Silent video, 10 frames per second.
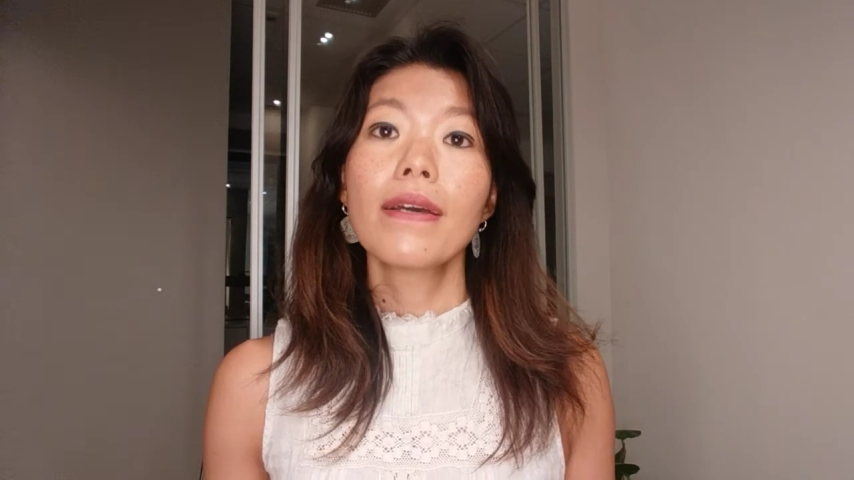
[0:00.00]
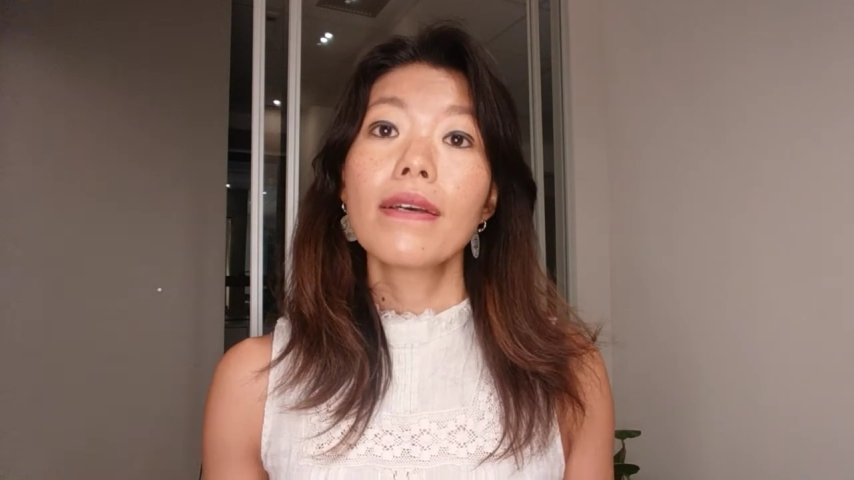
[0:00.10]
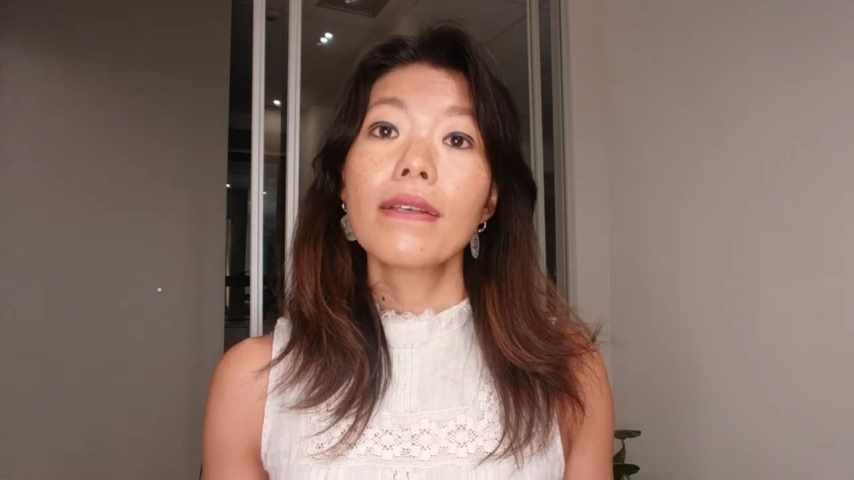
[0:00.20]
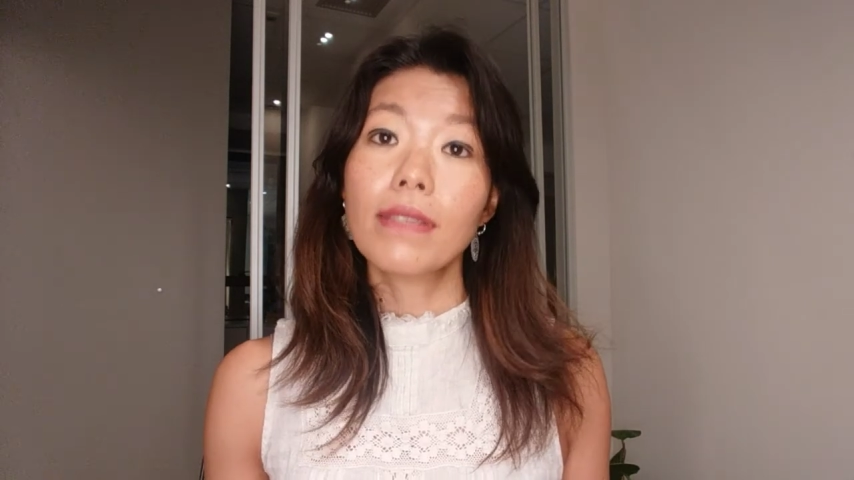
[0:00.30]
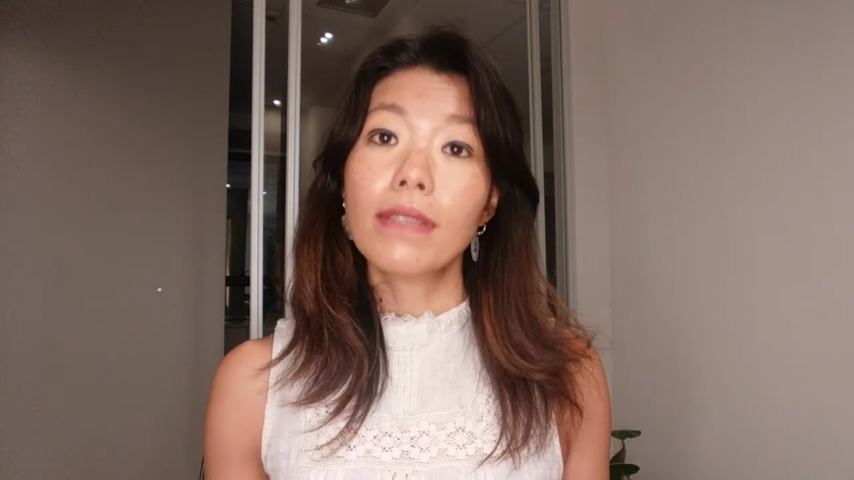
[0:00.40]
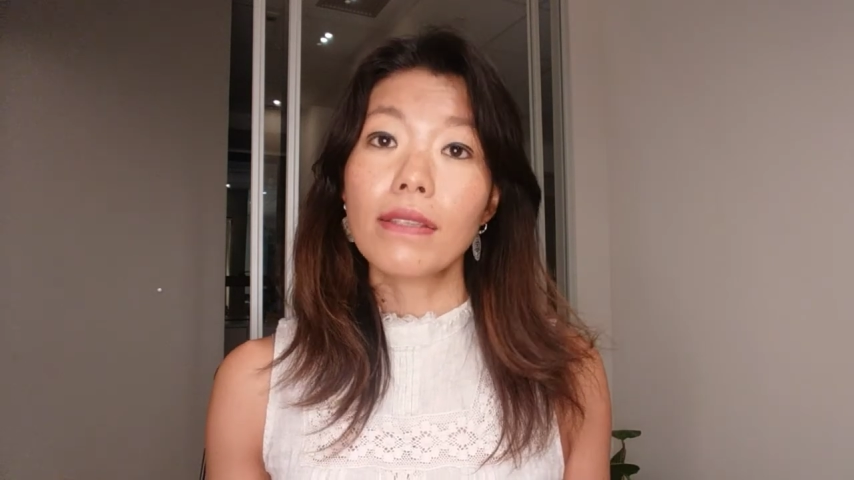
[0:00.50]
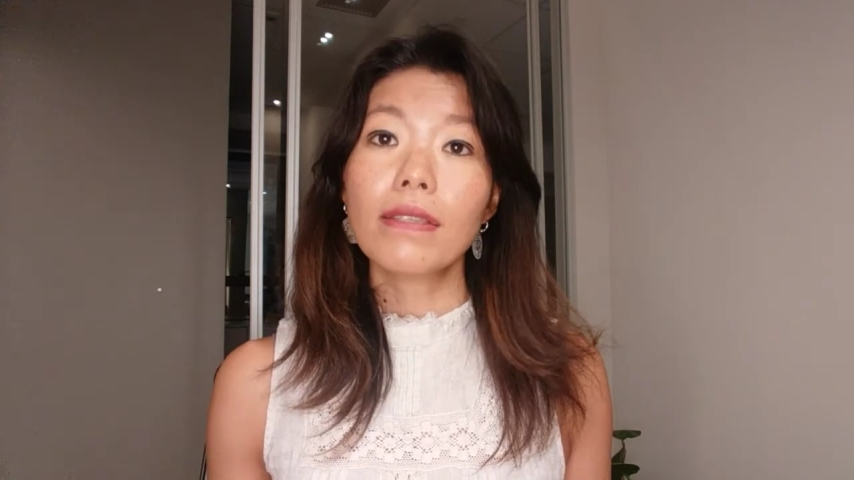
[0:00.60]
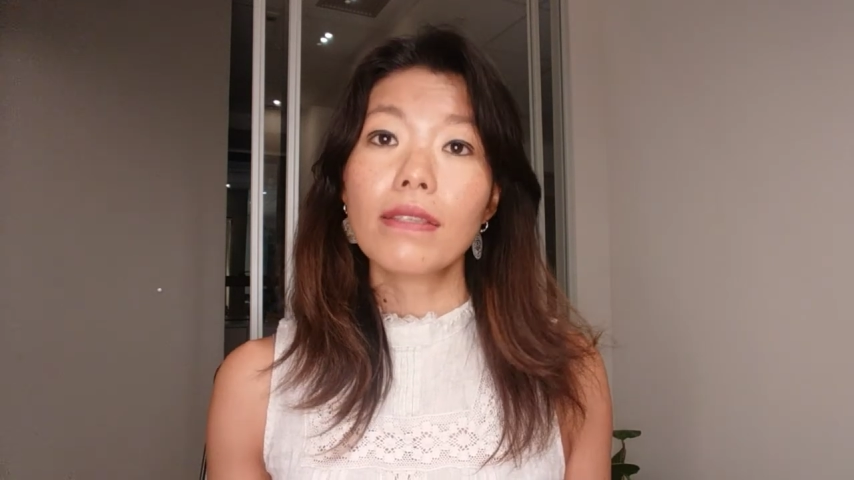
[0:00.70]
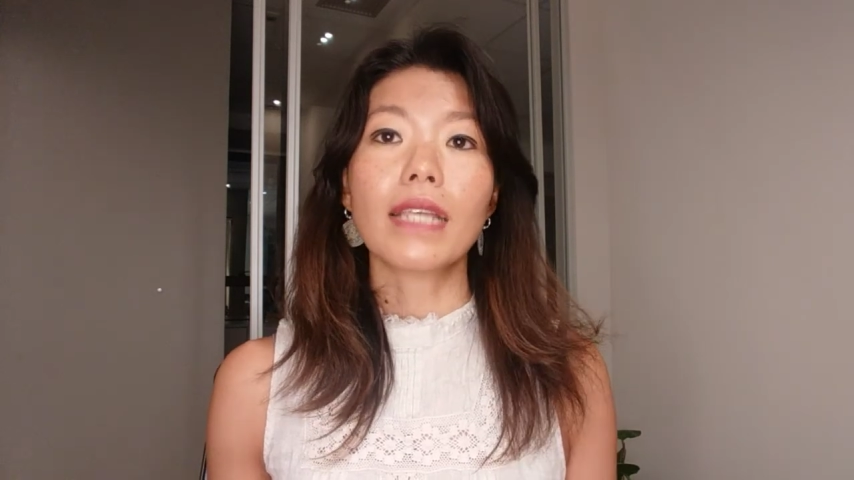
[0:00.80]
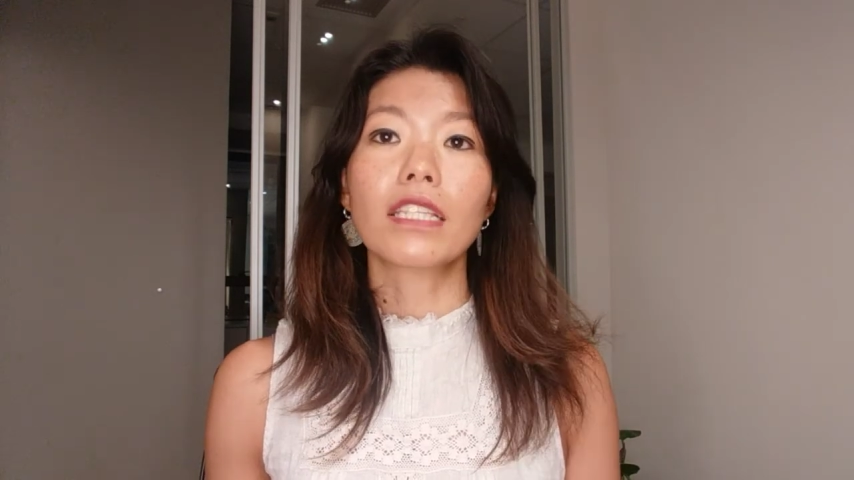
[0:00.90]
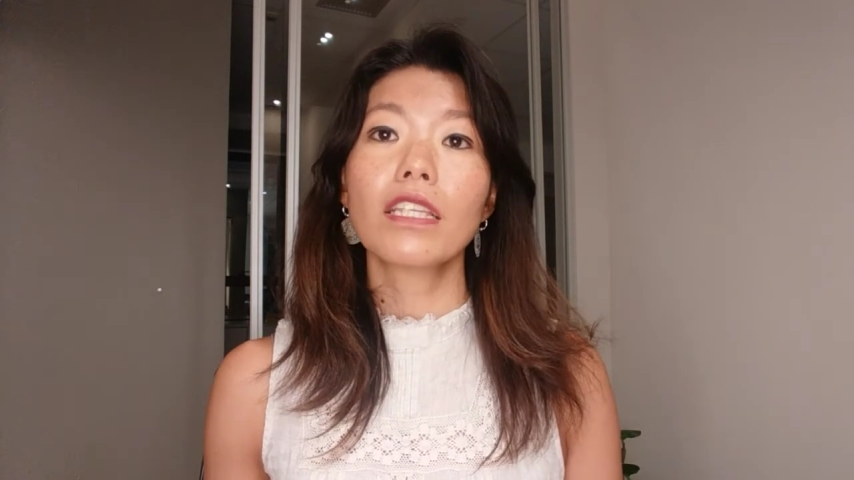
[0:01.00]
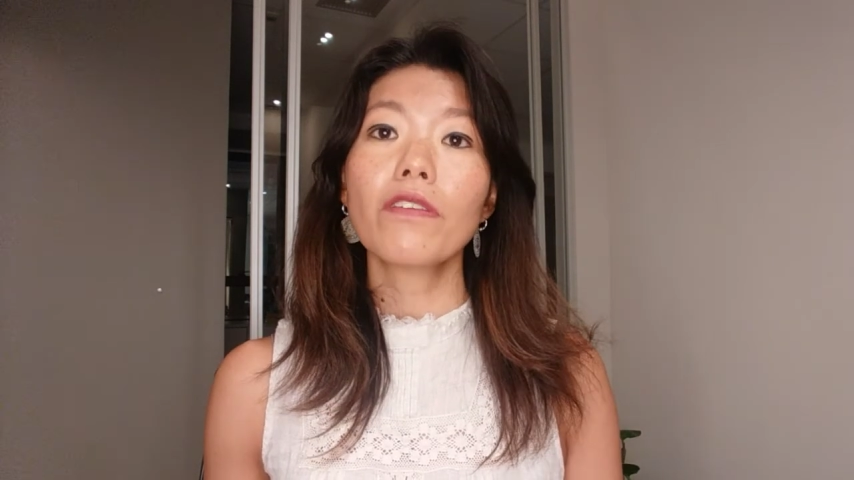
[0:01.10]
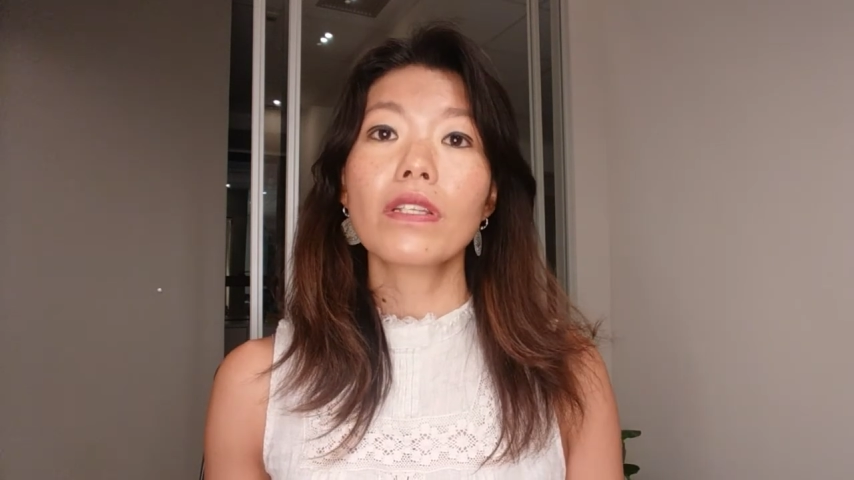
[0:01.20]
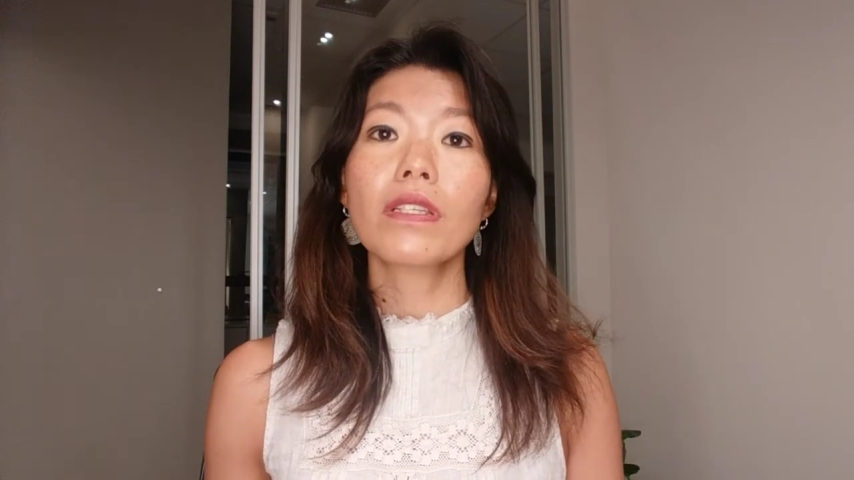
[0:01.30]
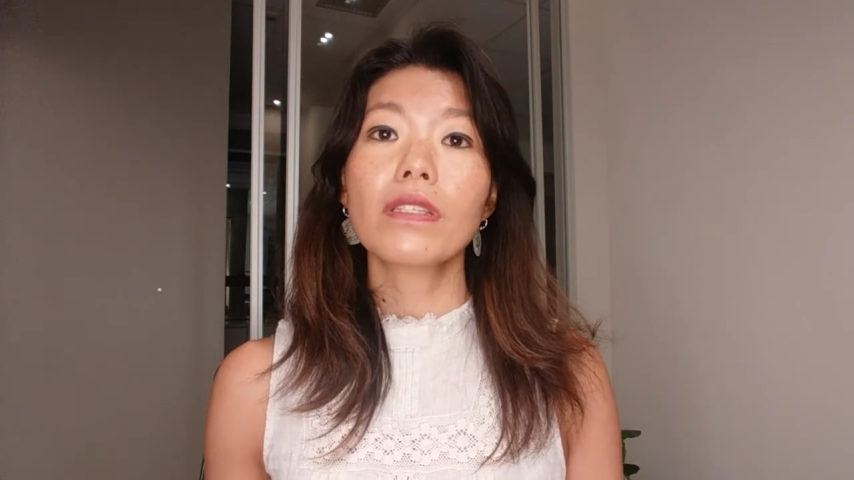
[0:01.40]
since these
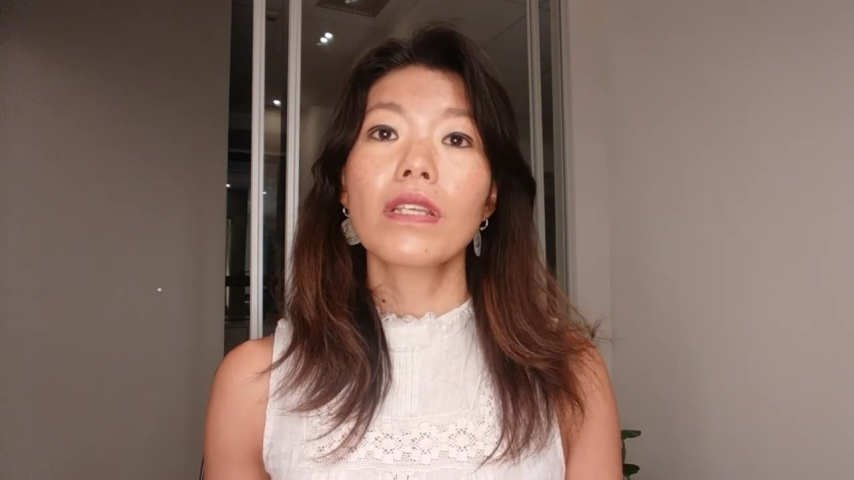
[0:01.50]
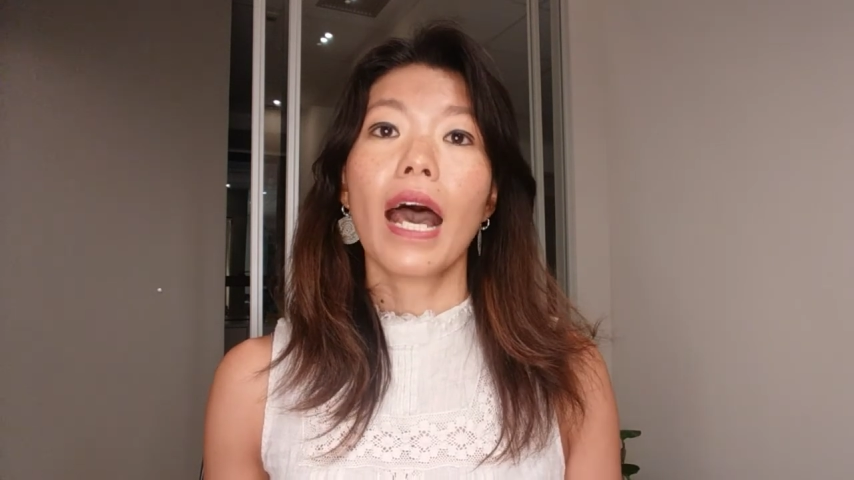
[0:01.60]
activities